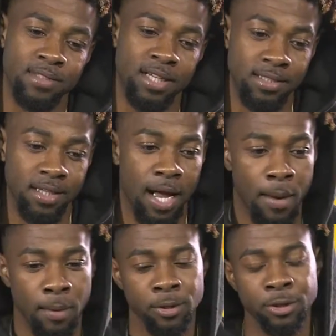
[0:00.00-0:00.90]
think
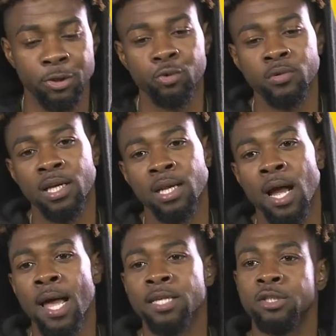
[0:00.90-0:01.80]
I'm gonna tune in.
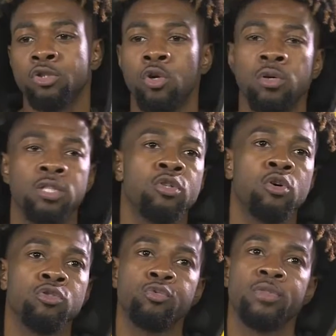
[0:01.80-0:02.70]
I actually don't
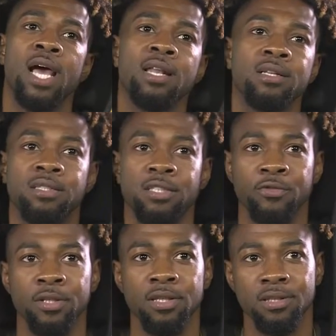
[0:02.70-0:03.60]
indulge in reality
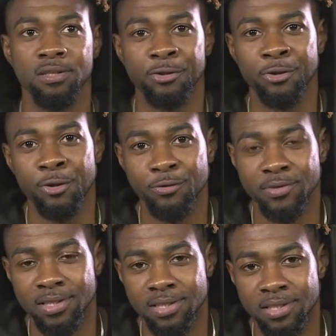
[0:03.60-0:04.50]
TV. You know,
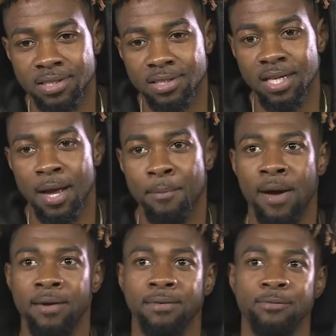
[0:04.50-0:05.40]
it's not
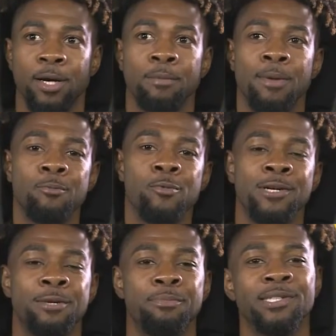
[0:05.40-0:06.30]
my. I'm more in
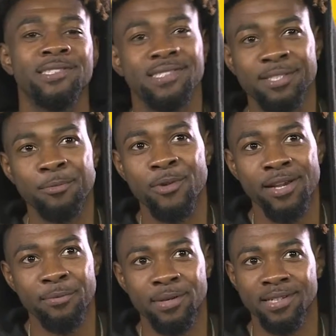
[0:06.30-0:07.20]
a book somewhere,
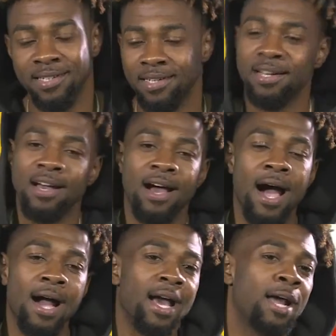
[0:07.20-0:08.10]
but
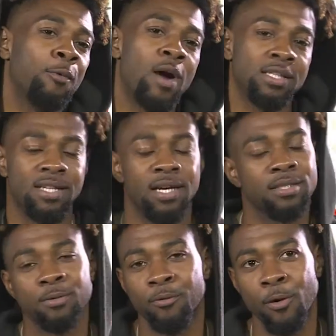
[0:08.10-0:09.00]
I gotta watch that because
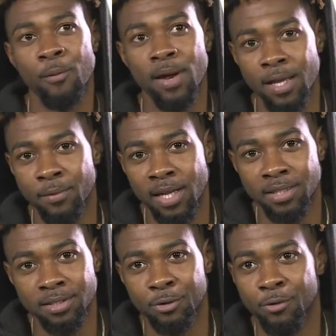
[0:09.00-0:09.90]
I'm from Miami. That's
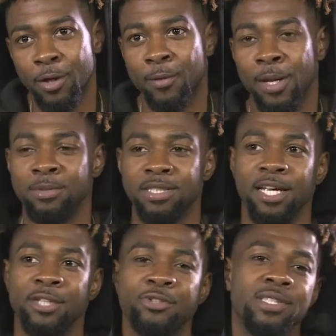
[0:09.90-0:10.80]
the crib, and I'm just
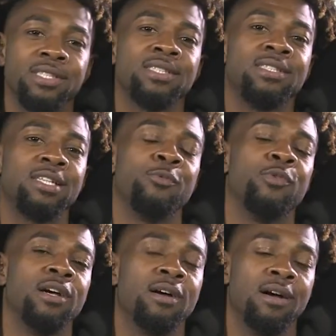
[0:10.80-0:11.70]
interested to see
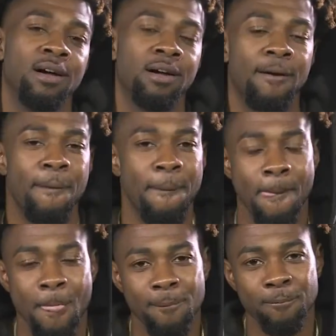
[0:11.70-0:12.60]
what
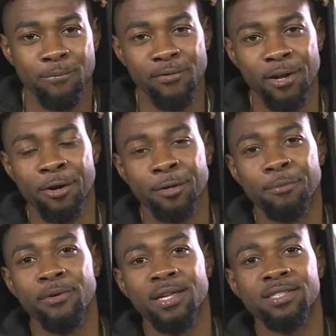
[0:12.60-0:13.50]
they're gonna
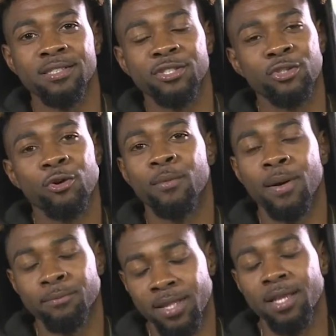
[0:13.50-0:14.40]
bring to the show.
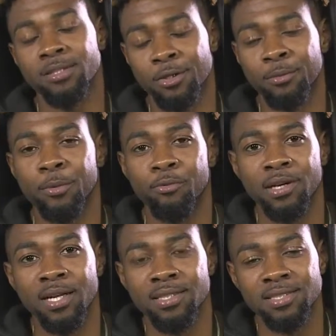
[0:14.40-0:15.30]
I think it's gonna be
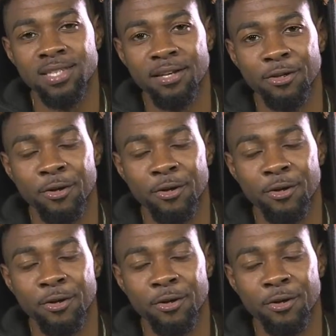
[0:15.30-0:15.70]
pretty entertaining,